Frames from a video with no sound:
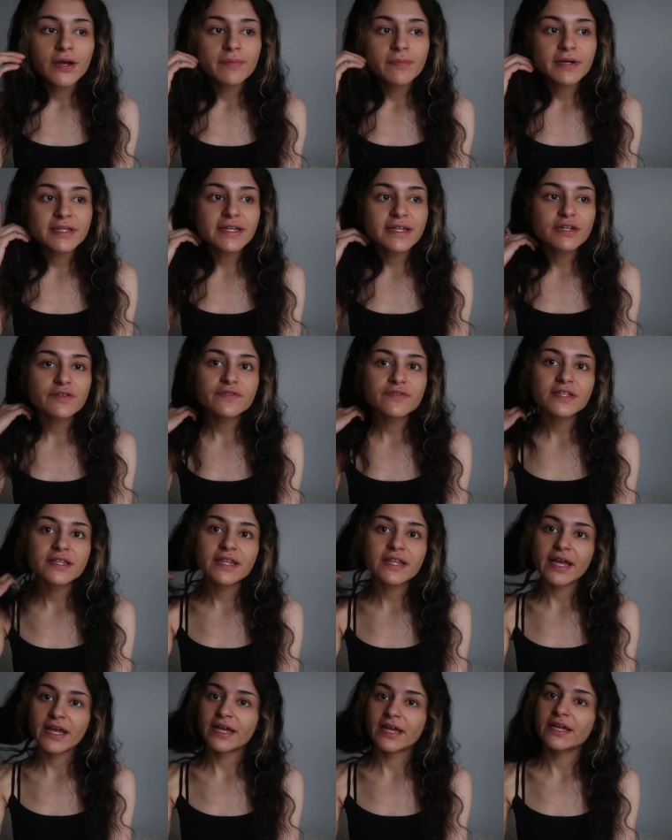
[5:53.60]
by the end of the
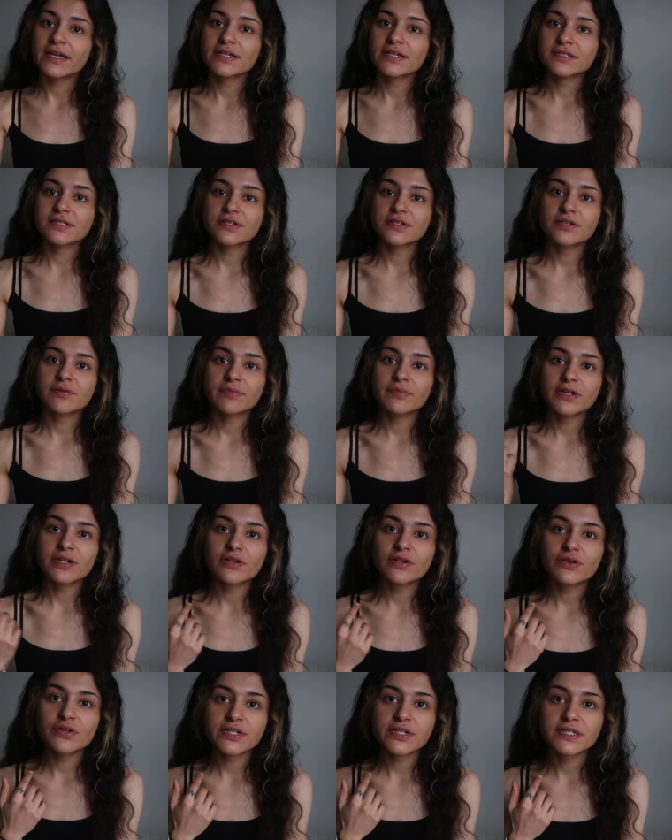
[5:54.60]
day it's going to be a
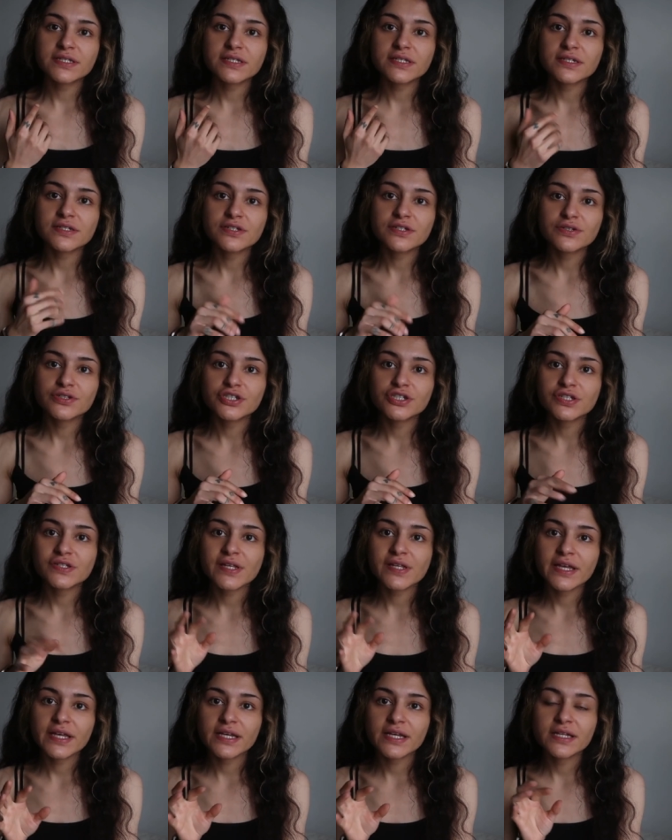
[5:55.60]
lot easier to
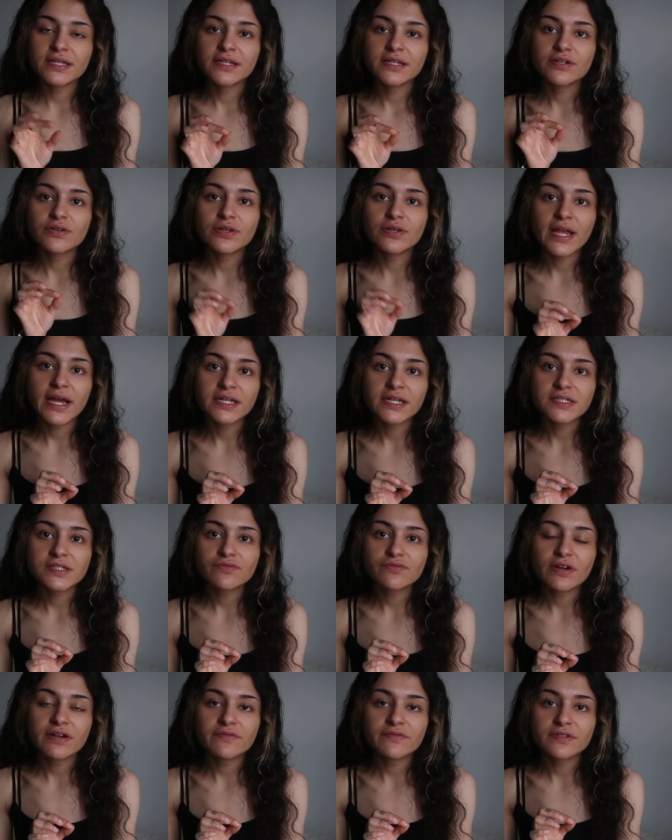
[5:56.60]
just eat a little less
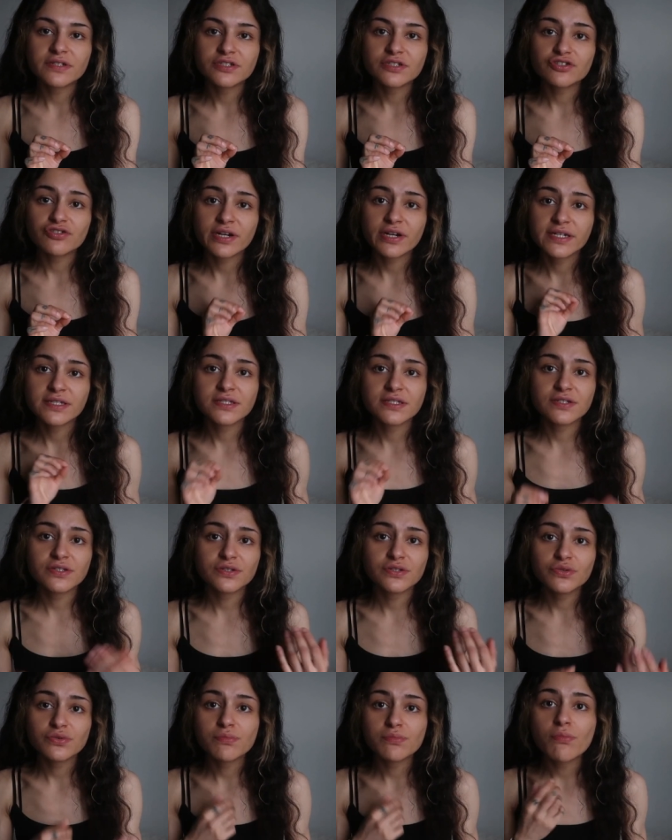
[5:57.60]
rather than trying to
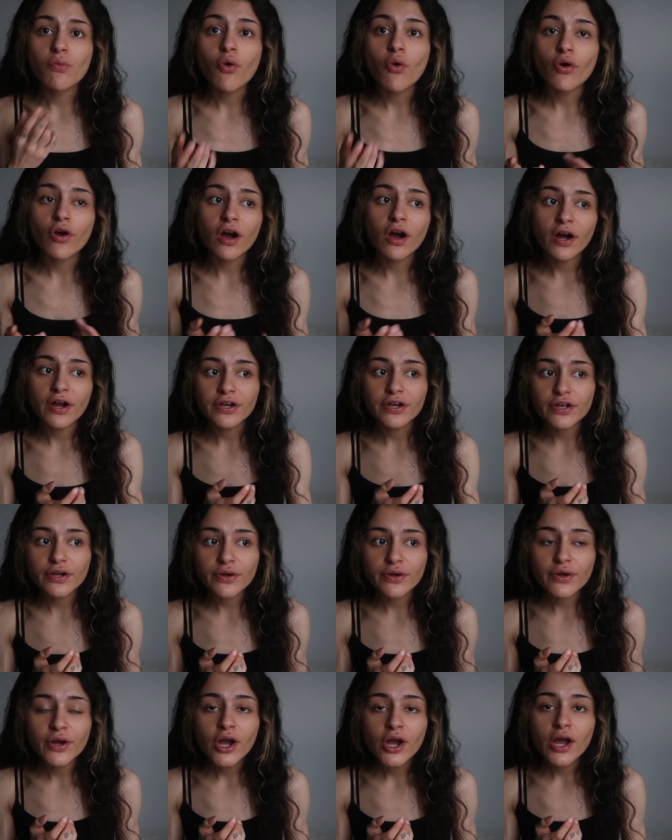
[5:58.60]
do more
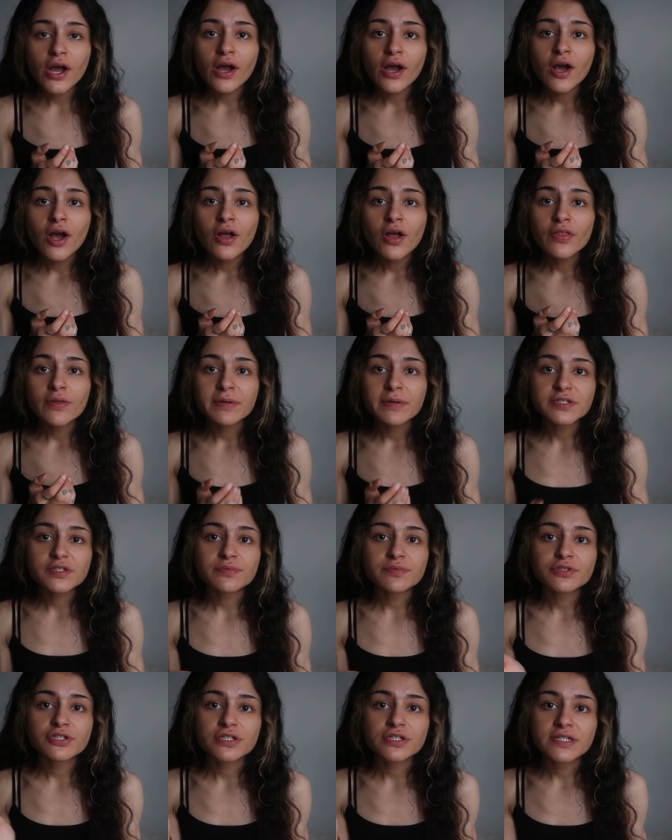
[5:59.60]
cardio the best
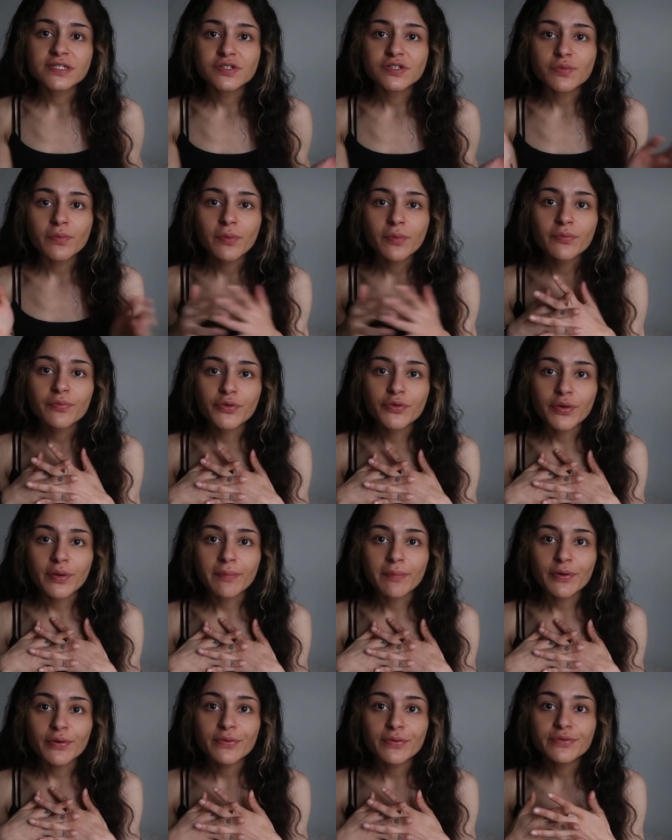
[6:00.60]
option is doing
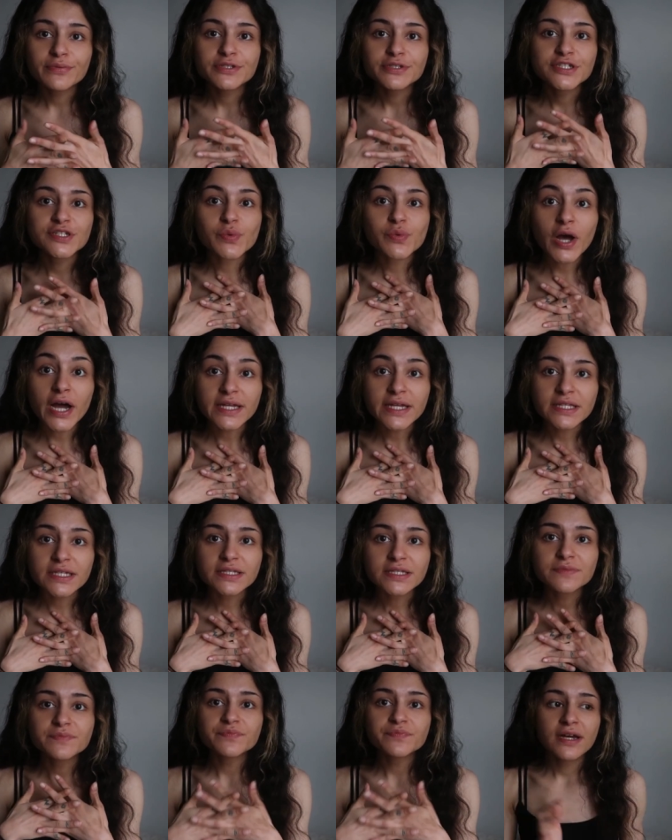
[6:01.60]
both which is what I did
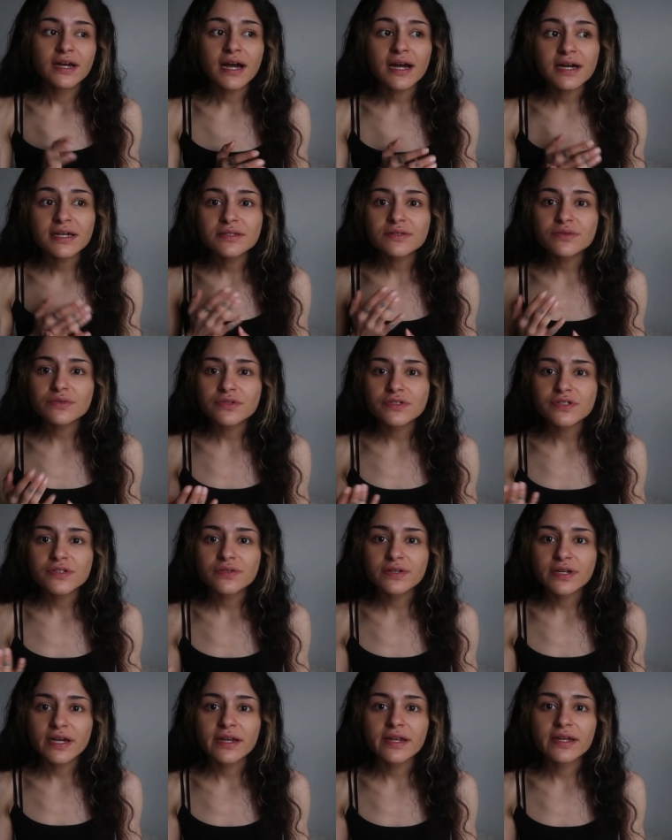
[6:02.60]
and also
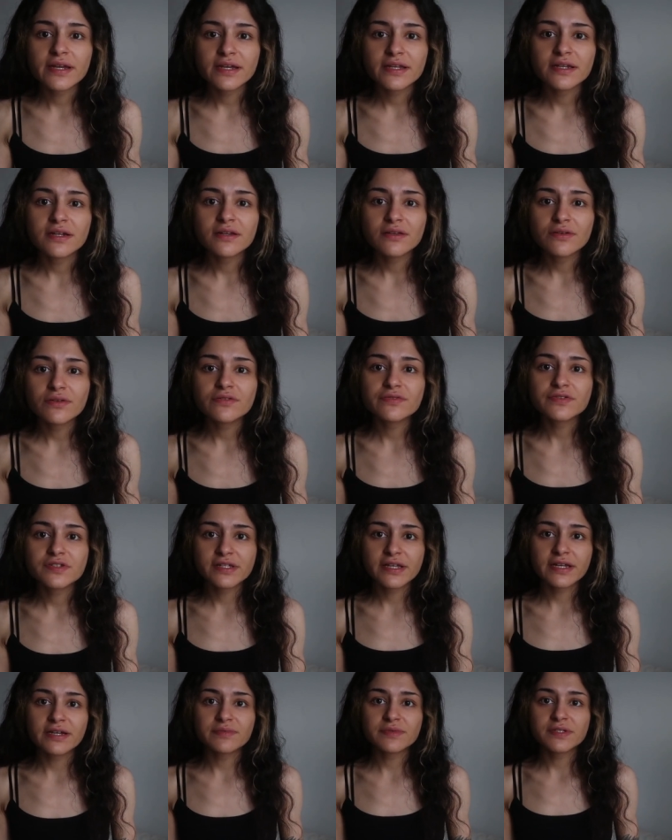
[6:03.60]
getting in a lot of
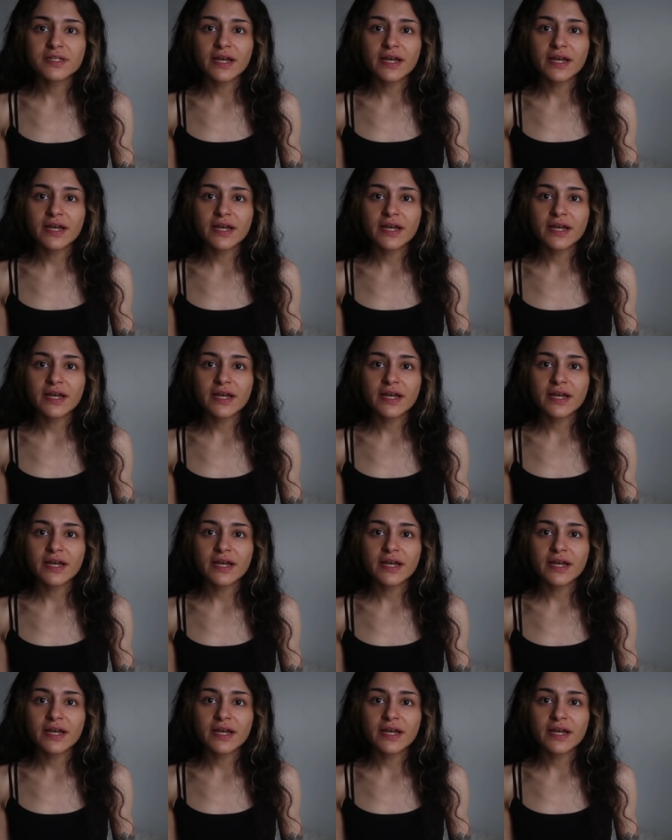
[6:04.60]
steps